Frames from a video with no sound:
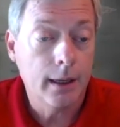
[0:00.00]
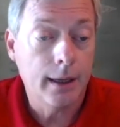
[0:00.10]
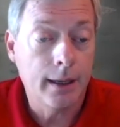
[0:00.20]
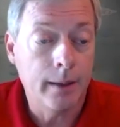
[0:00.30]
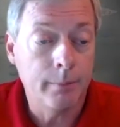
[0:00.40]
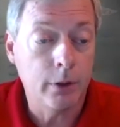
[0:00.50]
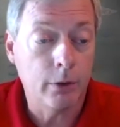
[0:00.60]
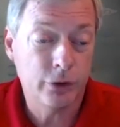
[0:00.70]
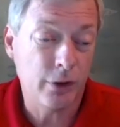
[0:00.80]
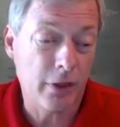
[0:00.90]
You
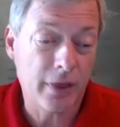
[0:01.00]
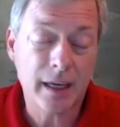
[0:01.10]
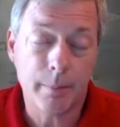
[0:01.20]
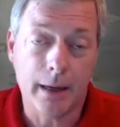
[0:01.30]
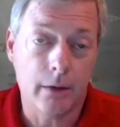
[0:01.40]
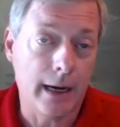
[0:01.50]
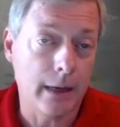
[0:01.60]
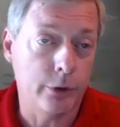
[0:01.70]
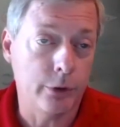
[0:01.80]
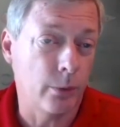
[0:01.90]
know, so you think about it,
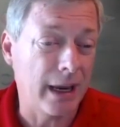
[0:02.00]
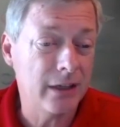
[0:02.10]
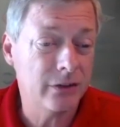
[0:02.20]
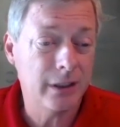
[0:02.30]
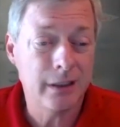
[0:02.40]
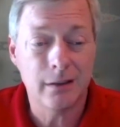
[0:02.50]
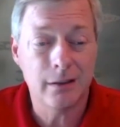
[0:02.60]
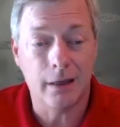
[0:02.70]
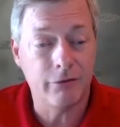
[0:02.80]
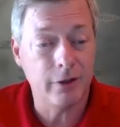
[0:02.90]
right? When you're raising
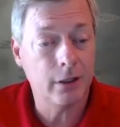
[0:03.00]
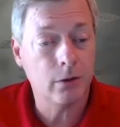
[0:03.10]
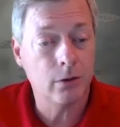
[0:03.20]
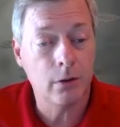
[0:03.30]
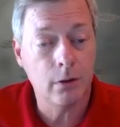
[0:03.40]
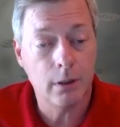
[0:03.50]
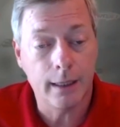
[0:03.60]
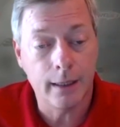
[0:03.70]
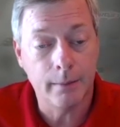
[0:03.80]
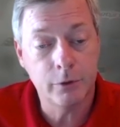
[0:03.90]
a
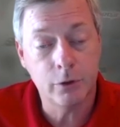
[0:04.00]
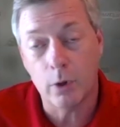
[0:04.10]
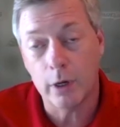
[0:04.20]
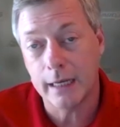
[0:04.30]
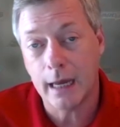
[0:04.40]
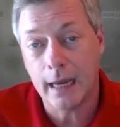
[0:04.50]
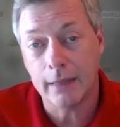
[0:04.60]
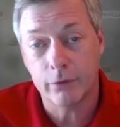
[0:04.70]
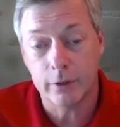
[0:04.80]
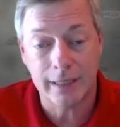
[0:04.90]
vehicle to working
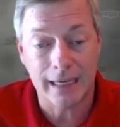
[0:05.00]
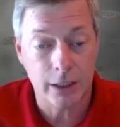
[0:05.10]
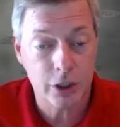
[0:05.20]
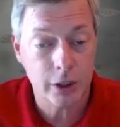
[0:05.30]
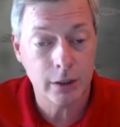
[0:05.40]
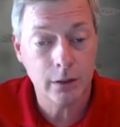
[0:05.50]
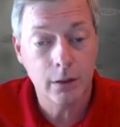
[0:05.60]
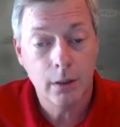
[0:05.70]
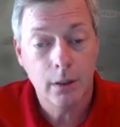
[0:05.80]
height for the technician,